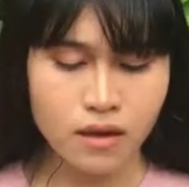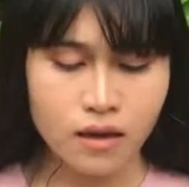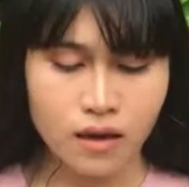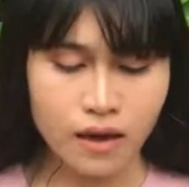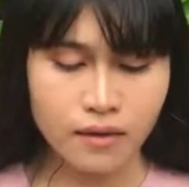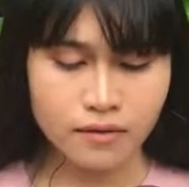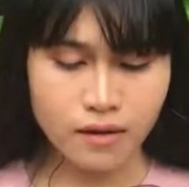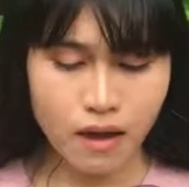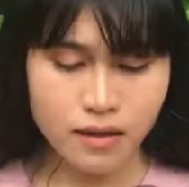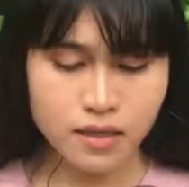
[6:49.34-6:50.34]
I
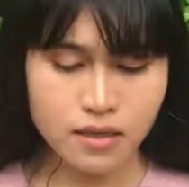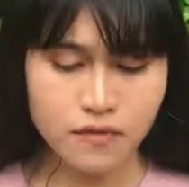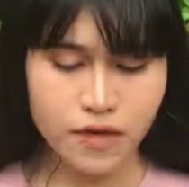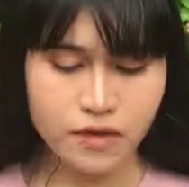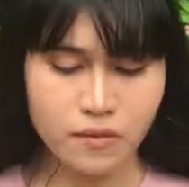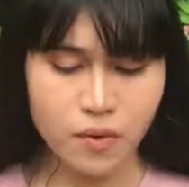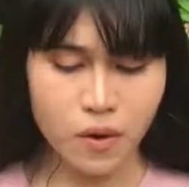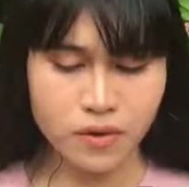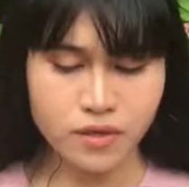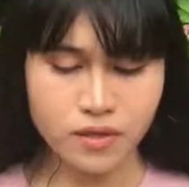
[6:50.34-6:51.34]
thought even the
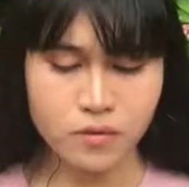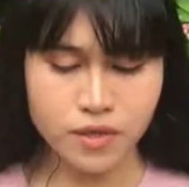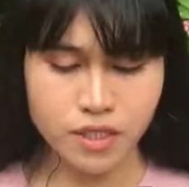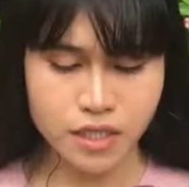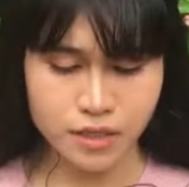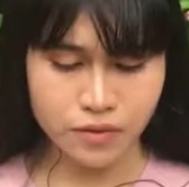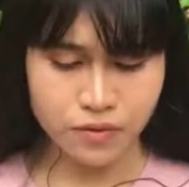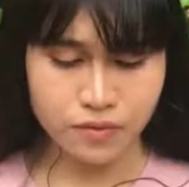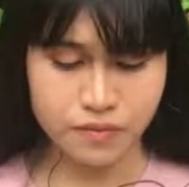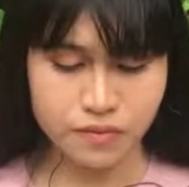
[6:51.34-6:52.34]
bones would do,
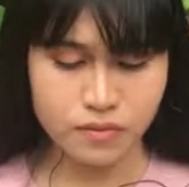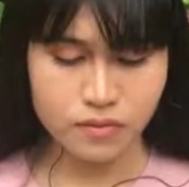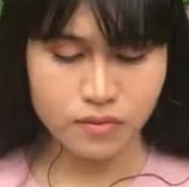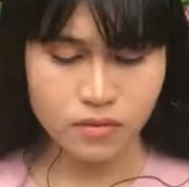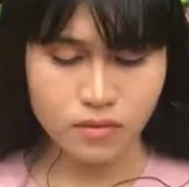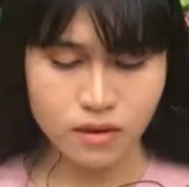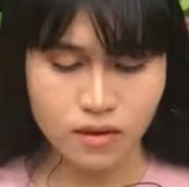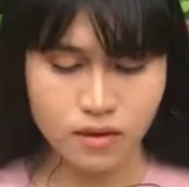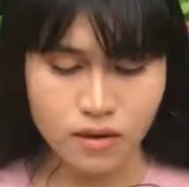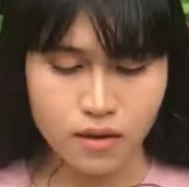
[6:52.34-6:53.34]

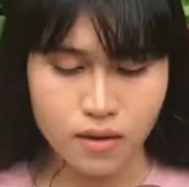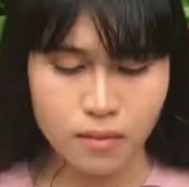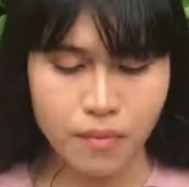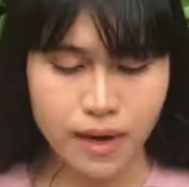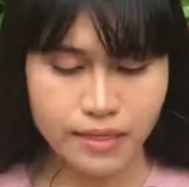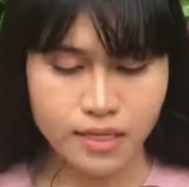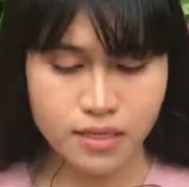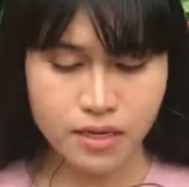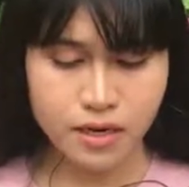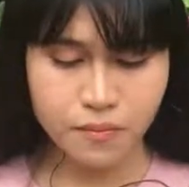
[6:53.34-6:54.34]
but
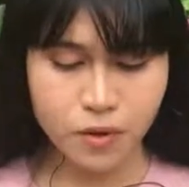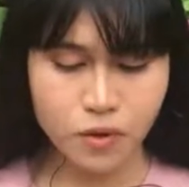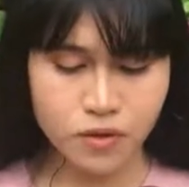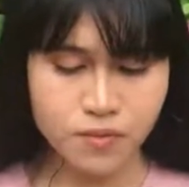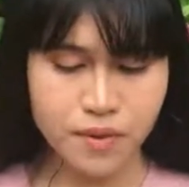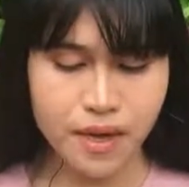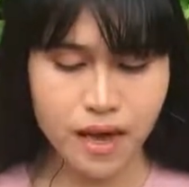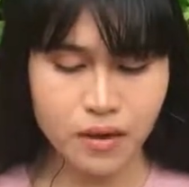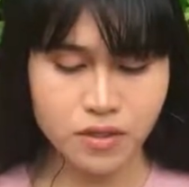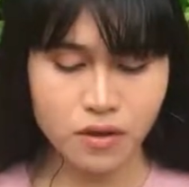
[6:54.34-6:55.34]
they pulled me
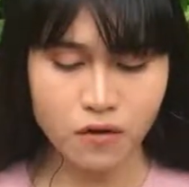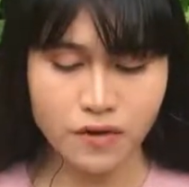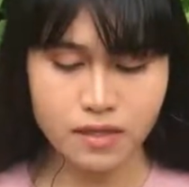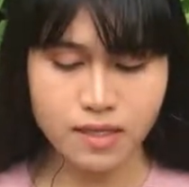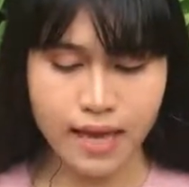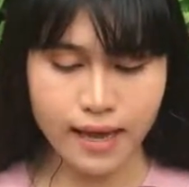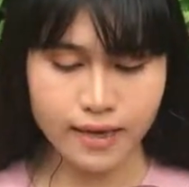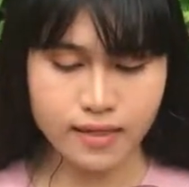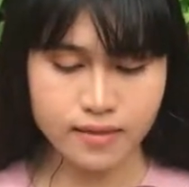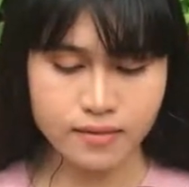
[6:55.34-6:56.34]
out of the
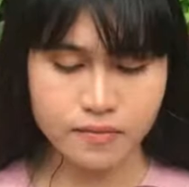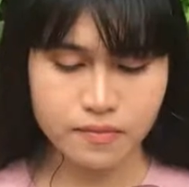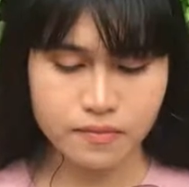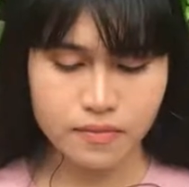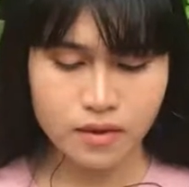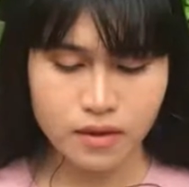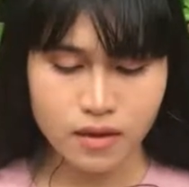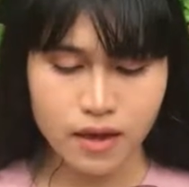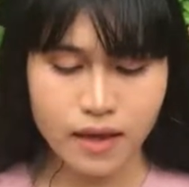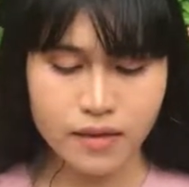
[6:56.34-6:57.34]
sack,
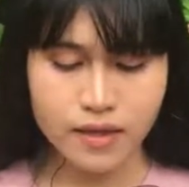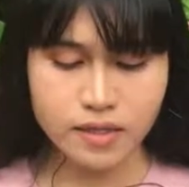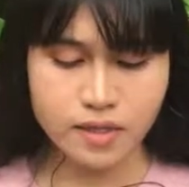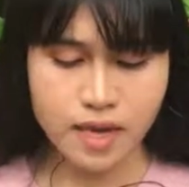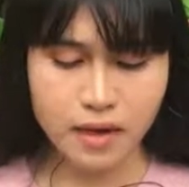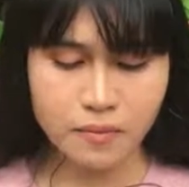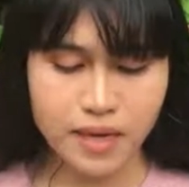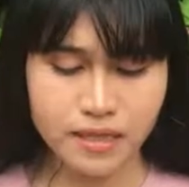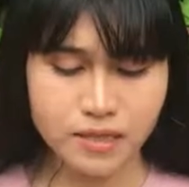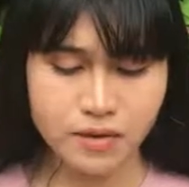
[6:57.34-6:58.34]
and they stuck me
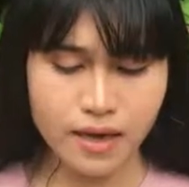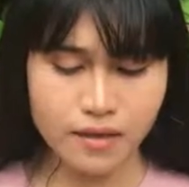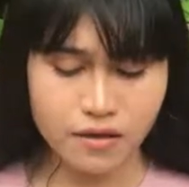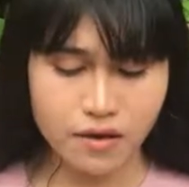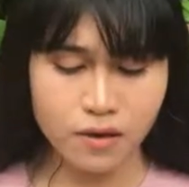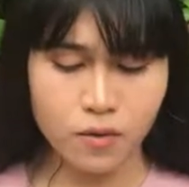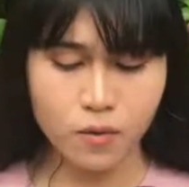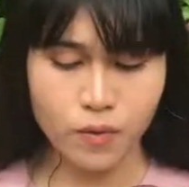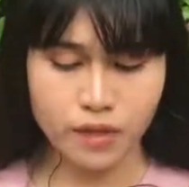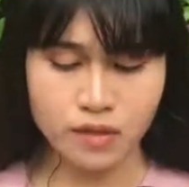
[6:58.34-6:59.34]
together
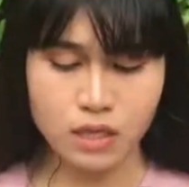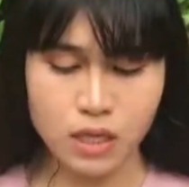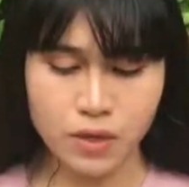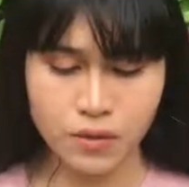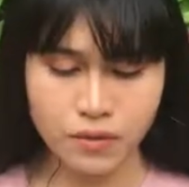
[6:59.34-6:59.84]
with glue.